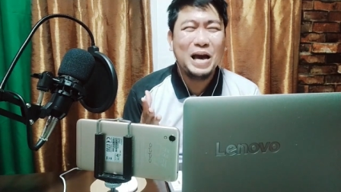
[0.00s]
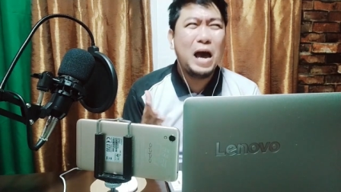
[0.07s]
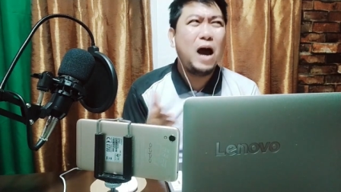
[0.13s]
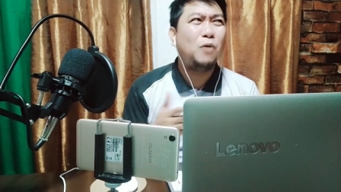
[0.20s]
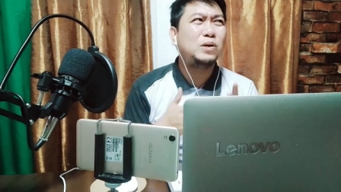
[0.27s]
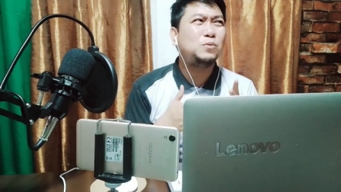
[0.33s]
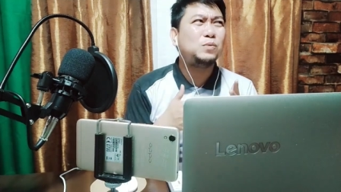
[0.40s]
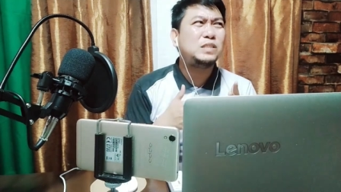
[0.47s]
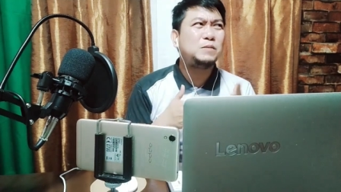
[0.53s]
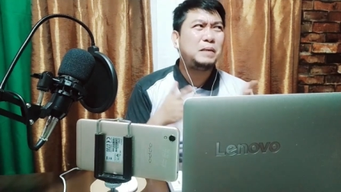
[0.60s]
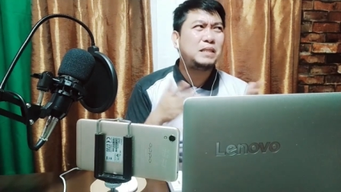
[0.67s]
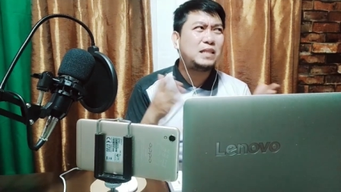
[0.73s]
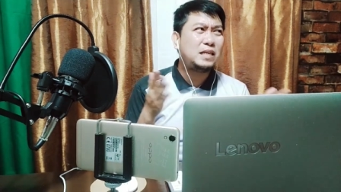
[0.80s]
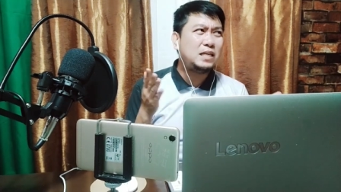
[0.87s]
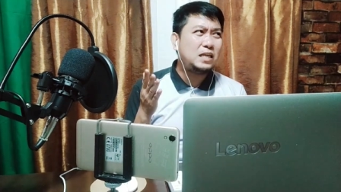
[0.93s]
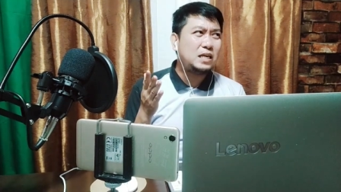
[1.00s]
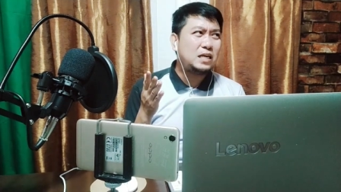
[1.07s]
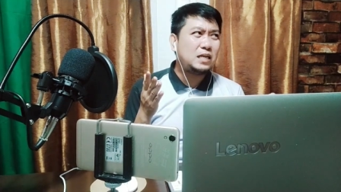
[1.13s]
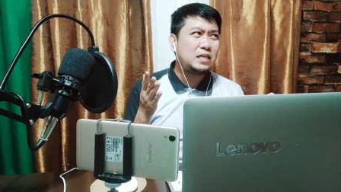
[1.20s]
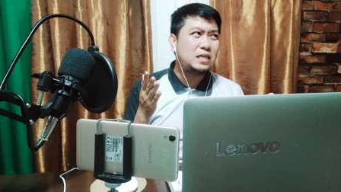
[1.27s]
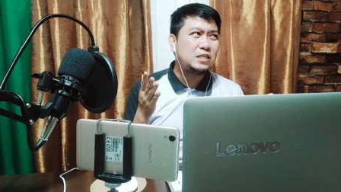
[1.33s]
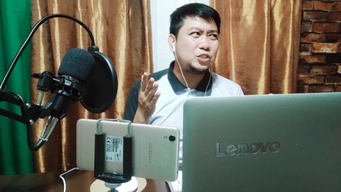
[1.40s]
What's bitin in
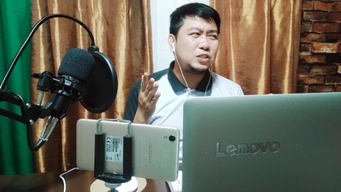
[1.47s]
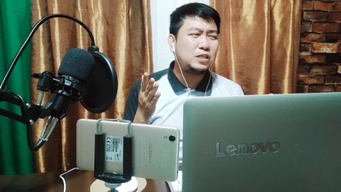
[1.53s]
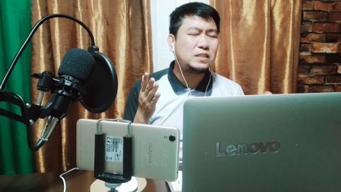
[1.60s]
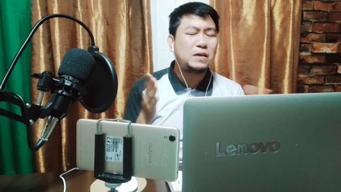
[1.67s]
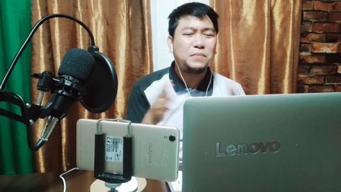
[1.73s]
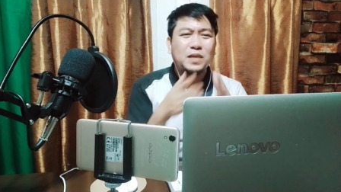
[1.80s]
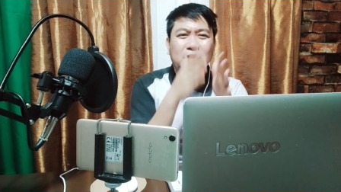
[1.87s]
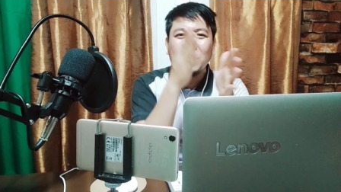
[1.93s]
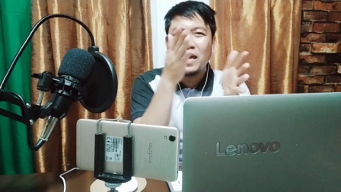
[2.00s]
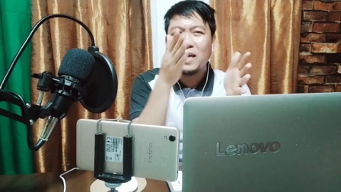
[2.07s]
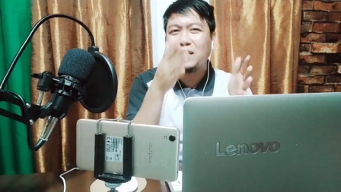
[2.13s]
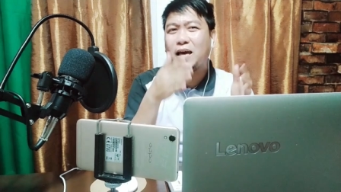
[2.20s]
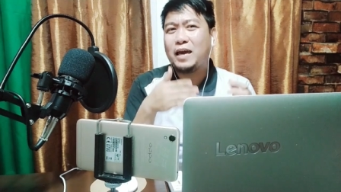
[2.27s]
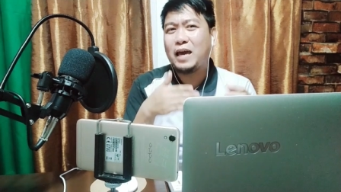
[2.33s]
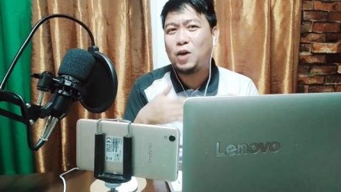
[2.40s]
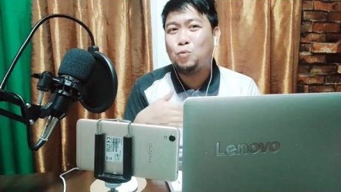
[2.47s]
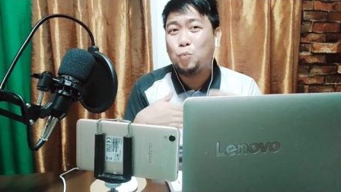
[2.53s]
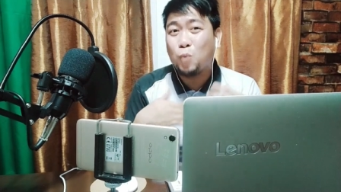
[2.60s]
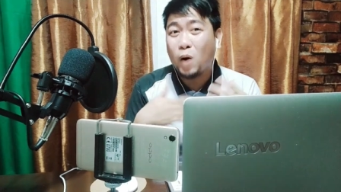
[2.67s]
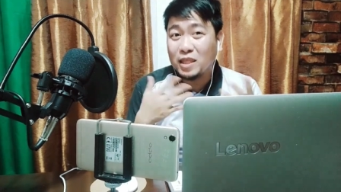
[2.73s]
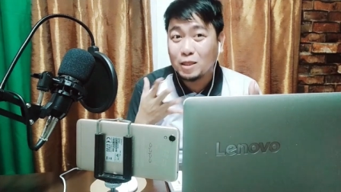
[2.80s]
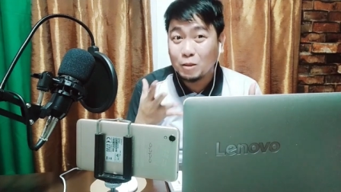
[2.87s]
English? It's something like I
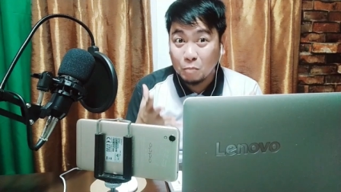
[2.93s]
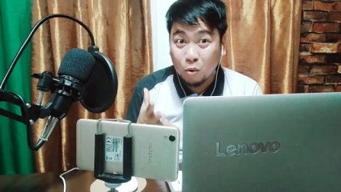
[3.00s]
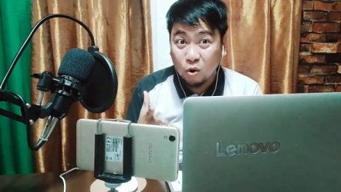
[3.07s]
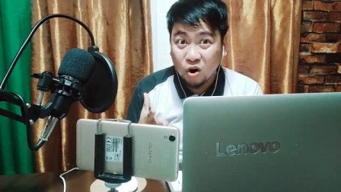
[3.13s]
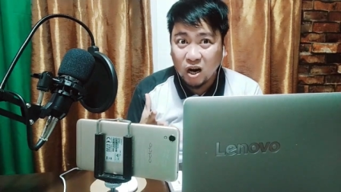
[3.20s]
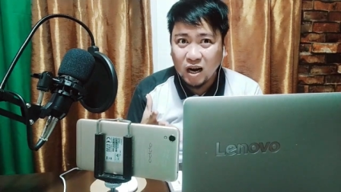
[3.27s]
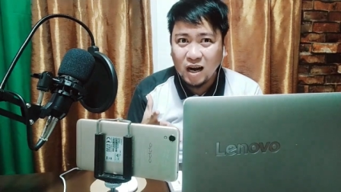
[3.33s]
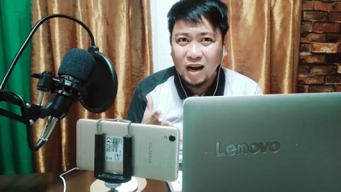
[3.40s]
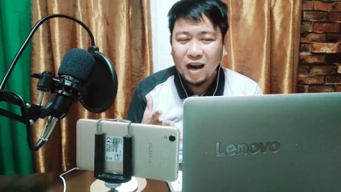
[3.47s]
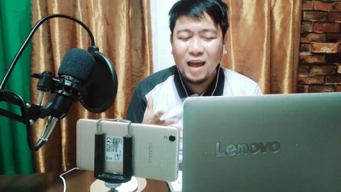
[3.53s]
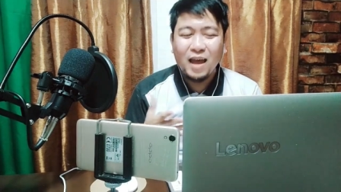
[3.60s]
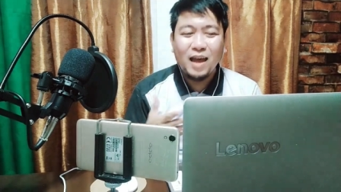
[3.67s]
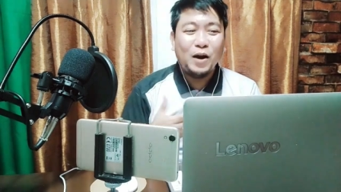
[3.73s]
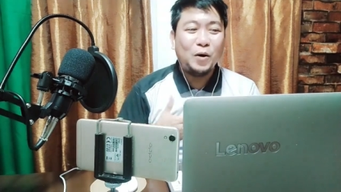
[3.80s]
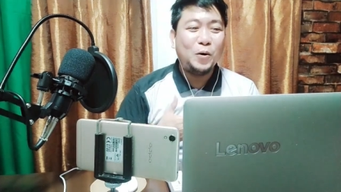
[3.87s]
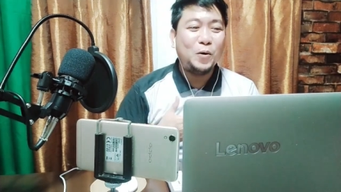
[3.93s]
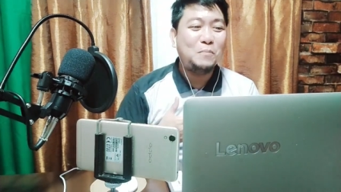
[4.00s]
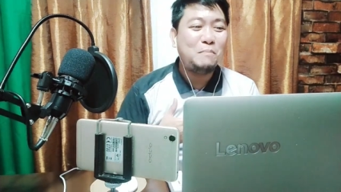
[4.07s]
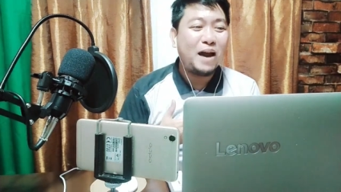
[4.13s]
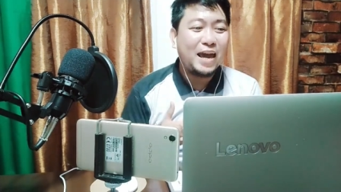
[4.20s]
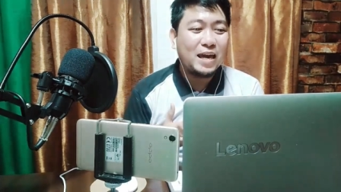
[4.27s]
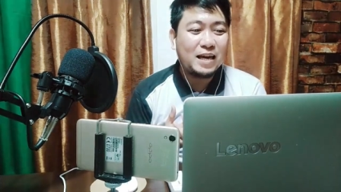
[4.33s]
want more. Oh
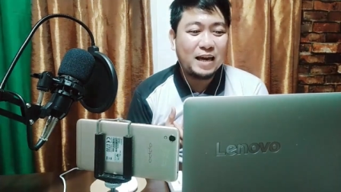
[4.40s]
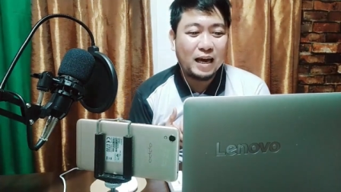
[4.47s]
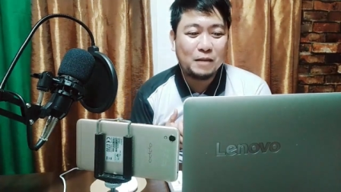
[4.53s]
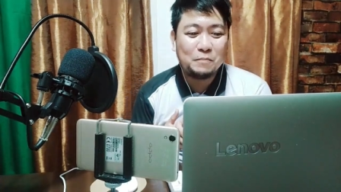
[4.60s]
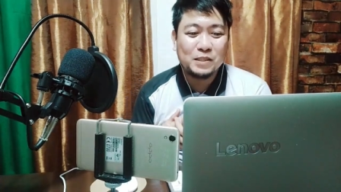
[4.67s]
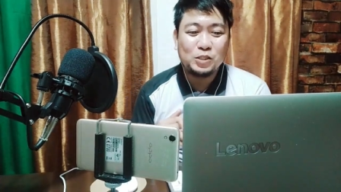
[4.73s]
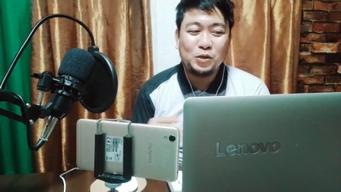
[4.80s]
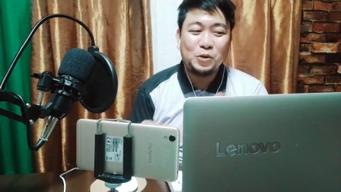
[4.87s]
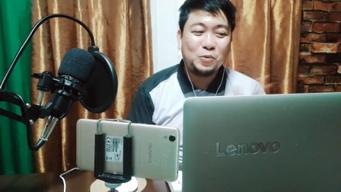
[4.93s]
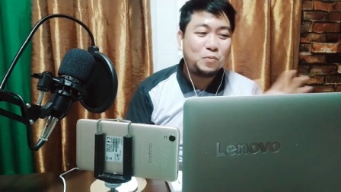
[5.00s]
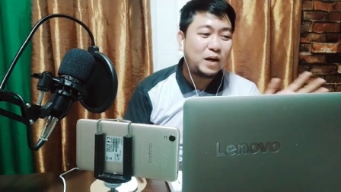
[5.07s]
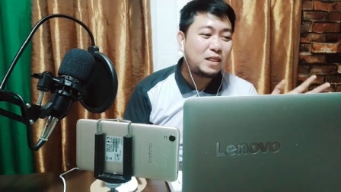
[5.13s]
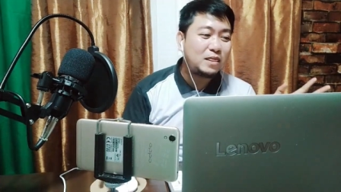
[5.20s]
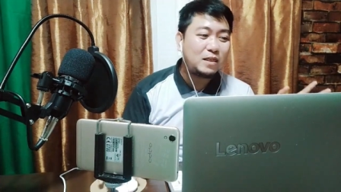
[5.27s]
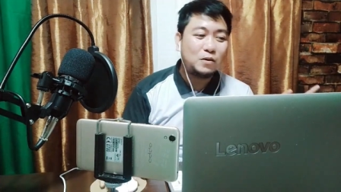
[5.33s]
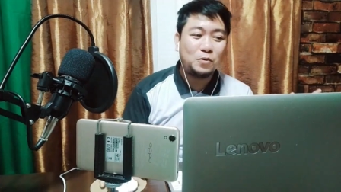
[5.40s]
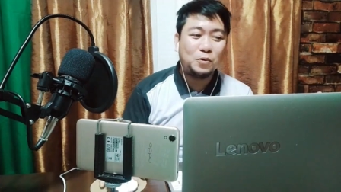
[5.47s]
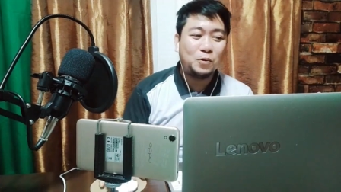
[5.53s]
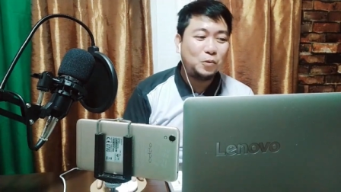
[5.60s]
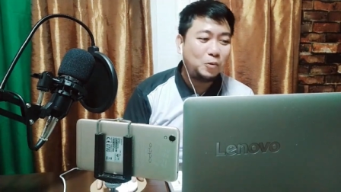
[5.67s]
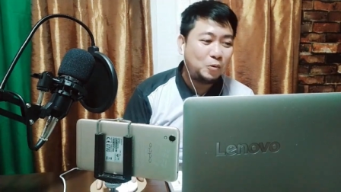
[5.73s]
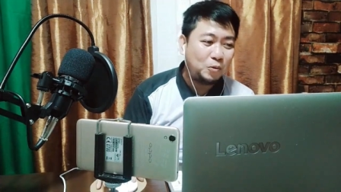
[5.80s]
my God, but you know what?
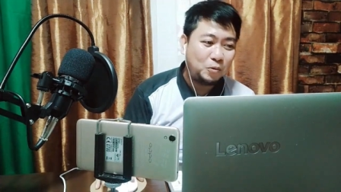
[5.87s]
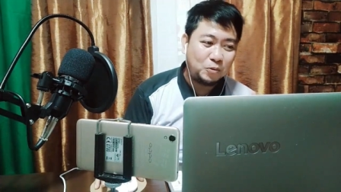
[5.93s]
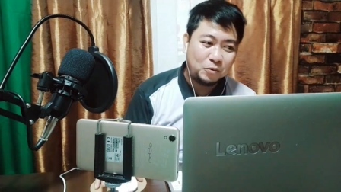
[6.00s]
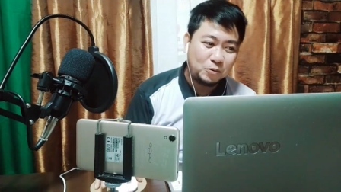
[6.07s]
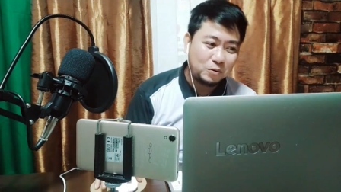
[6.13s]
Oh,